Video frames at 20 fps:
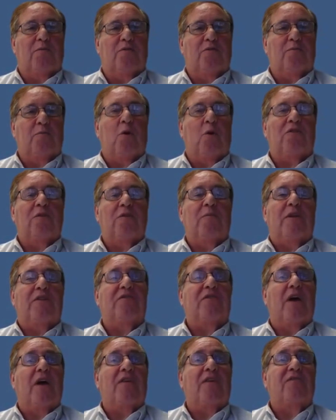small to
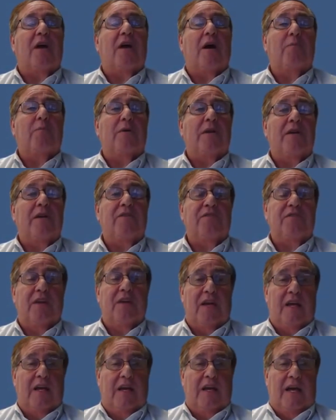mid-sized companies,
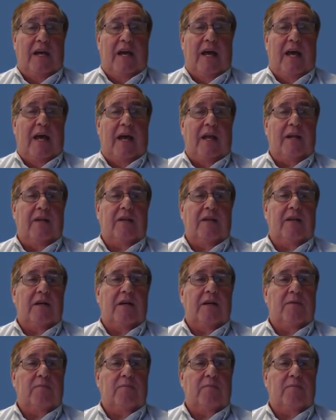and